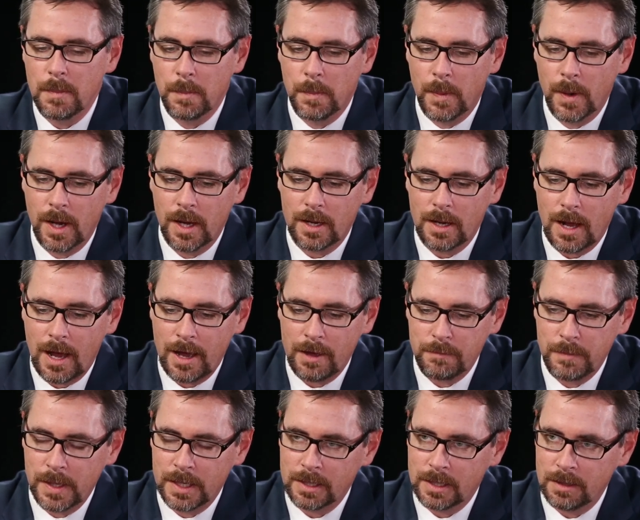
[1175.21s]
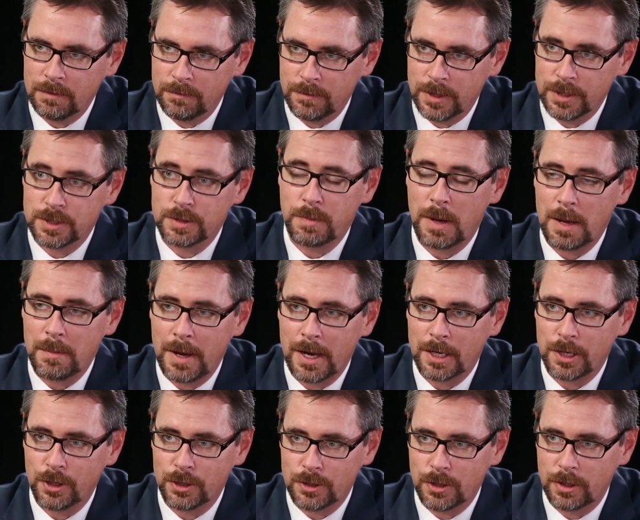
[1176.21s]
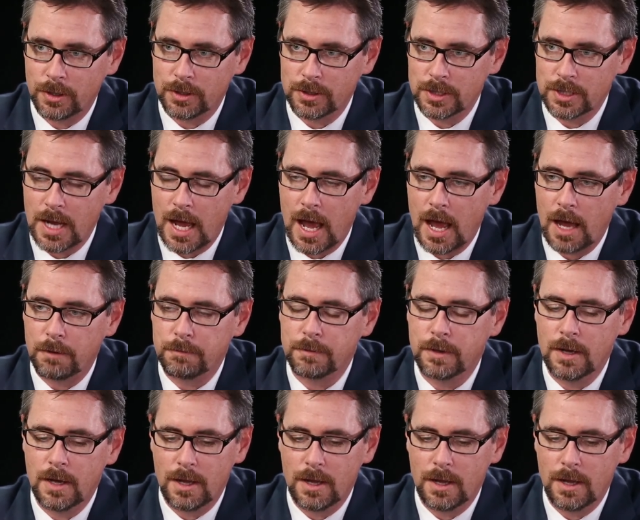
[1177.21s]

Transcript: but I've been convinced by my curatorial staff